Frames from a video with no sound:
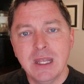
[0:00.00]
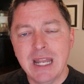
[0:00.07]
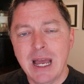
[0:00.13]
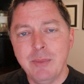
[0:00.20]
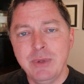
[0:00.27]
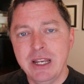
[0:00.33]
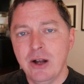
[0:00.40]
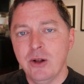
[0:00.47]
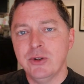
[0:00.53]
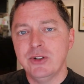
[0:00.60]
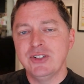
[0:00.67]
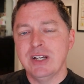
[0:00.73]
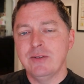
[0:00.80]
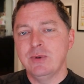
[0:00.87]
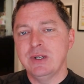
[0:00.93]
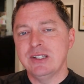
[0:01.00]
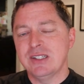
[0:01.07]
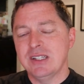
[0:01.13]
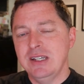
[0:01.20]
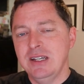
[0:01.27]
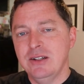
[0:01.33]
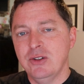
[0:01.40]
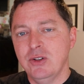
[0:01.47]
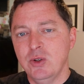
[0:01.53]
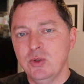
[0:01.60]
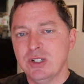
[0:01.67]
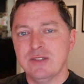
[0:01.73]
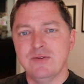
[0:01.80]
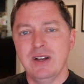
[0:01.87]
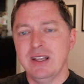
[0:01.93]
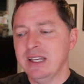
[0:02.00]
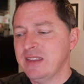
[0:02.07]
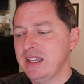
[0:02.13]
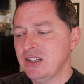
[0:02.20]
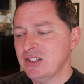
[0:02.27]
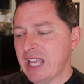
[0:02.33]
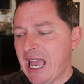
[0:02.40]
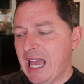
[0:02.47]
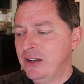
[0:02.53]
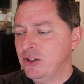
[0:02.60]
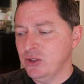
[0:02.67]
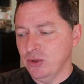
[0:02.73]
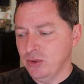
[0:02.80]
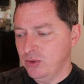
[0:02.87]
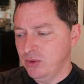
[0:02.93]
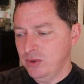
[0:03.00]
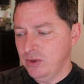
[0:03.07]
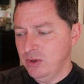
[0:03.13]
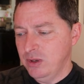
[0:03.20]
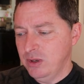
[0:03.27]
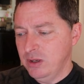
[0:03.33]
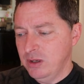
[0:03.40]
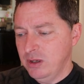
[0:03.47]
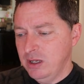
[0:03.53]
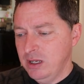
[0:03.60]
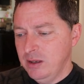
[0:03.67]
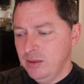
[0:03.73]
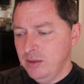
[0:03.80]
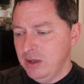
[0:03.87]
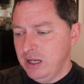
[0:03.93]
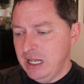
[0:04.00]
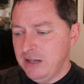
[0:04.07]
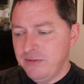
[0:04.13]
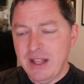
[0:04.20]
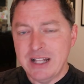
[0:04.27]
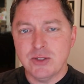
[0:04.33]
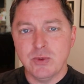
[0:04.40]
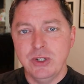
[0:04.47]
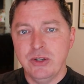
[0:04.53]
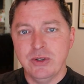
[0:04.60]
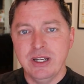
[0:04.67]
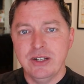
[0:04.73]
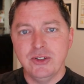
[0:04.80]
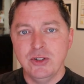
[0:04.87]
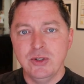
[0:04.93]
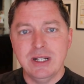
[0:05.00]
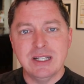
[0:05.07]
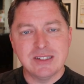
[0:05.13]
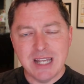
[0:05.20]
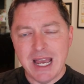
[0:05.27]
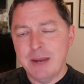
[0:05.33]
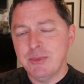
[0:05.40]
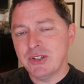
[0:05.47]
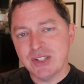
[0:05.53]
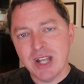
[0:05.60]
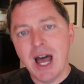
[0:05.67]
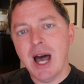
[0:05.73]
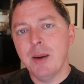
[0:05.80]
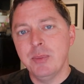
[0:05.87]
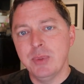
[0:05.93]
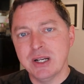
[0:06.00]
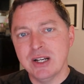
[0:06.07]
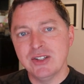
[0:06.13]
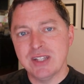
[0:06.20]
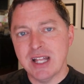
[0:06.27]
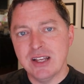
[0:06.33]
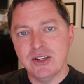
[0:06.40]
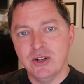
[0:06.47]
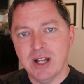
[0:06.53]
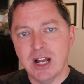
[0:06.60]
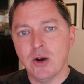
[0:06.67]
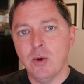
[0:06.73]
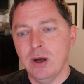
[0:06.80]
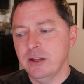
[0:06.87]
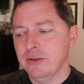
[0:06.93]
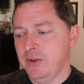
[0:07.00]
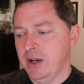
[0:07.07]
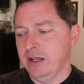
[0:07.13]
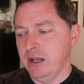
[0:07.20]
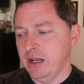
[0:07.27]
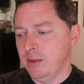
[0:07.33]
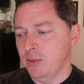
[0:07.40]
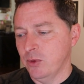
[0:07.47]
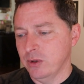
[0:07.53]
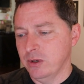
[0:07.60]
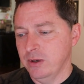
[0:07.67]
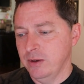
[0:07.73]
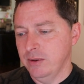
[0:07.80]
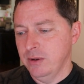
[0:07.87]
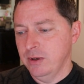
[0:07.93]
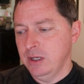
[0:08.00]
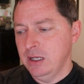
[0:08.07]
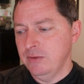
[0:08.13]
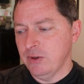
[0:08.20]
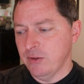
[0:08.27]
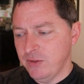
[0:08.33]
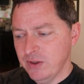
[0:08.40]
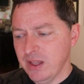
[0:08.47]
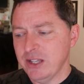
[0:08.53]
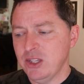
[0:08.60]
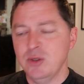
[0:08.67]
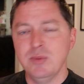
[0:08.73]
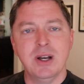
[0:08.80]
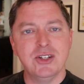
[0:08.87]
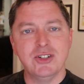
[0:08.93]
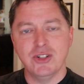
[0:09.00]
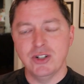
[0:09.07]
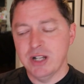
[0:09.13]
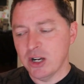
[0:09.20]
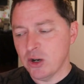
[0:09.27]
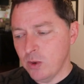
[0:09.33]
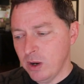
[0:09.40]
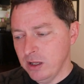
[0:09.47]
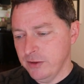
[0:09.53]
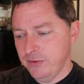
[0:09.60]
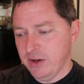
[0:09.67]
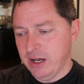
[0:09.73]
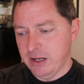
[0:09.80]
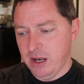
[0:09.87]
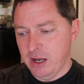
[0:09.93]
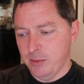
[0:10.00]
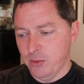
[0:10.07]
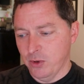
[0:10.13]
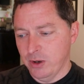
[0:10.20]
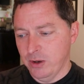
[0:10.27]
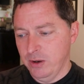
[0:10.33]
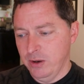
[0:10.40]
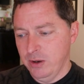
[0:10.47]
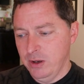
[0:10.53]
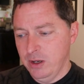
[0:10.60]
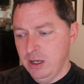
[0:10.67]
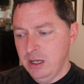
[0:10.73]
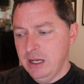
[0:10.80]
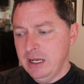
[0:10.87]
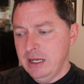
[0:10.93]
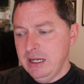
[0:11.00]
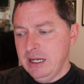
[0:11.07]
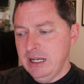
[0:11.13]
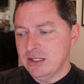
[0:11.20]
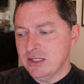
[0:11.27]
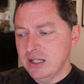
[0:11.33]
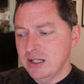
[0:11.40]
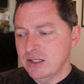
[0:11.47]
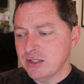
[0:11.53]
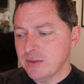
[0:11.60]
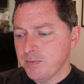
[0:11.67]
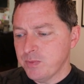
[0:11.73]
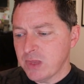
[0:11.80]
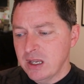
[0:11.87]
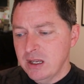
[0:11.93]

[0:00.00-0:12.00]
How many elders have we seen who just felt like they just had to? And if that's where you get to, it's time to stop, because that you're not qualified anymore. If you feel like you must, you're not qualified anymore. He says,